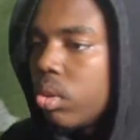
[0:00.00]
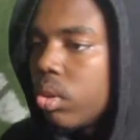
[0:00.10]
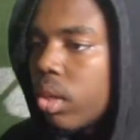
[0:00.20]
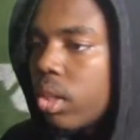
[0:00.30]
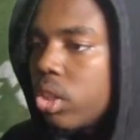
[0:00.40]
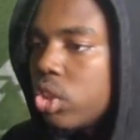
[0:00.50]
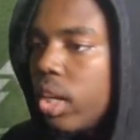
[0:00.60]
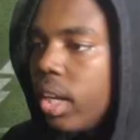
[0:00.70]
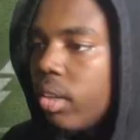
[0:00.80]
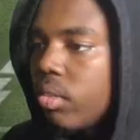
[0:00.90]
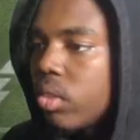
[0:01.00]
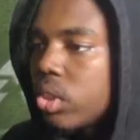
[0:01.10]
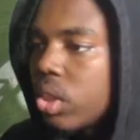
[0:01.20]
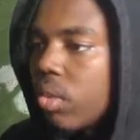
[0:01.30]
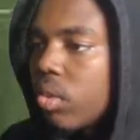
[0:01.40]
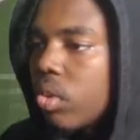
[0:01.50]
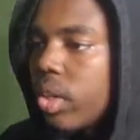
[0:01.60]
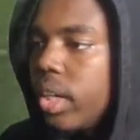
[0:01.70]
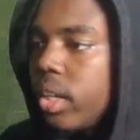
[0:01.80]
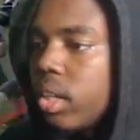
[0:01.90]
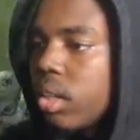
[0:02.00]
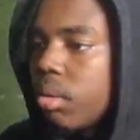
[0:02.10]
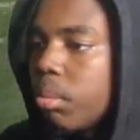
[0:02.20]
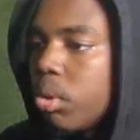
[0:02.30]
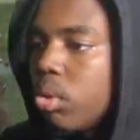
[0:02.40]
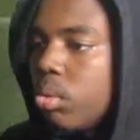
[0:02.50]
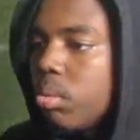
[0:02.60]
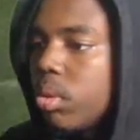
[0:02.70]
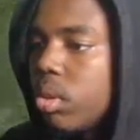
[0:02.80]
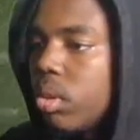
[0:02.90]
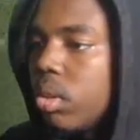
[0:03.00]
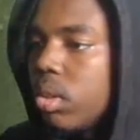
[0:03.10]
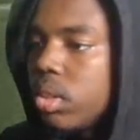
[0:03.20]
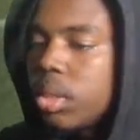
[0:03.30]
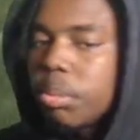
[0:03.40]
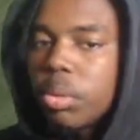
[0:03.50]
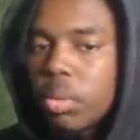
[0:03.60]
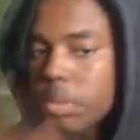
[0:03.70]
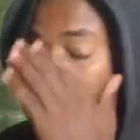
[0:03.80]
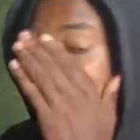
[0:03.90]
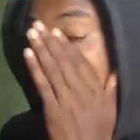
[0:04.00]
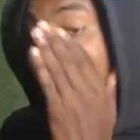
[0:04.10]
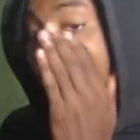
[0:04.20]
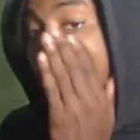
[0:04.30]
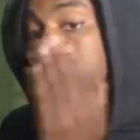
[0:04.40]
Got the drag versus cover 3. Boom. Simple. Now,